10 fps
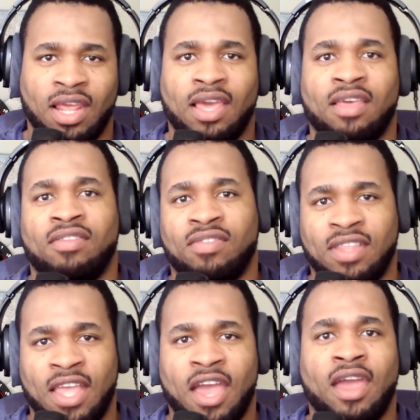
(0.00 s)
its
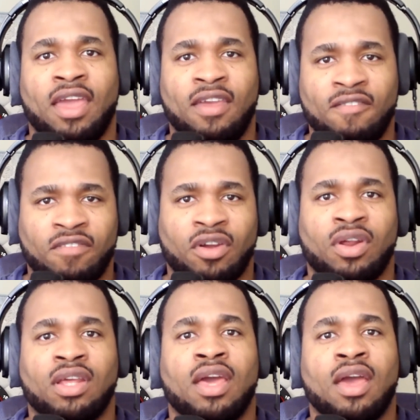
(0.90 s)
near
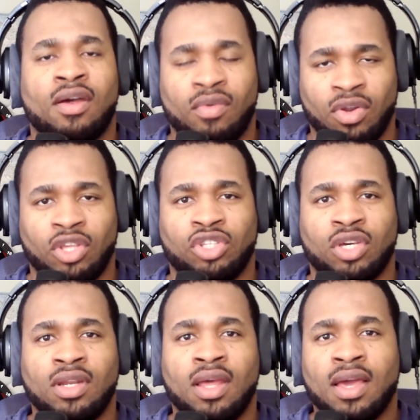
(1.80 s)
infrared
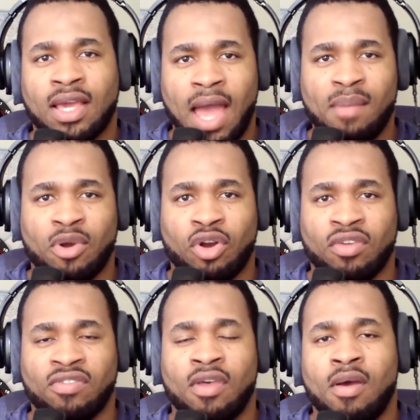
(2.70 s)
region
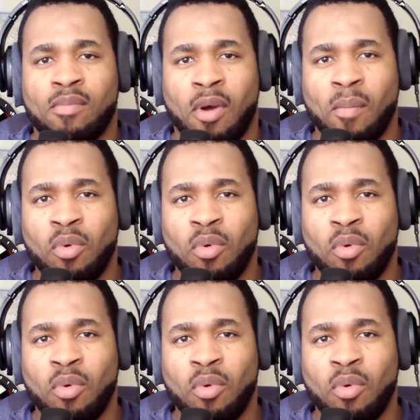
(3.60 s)
cameras, but most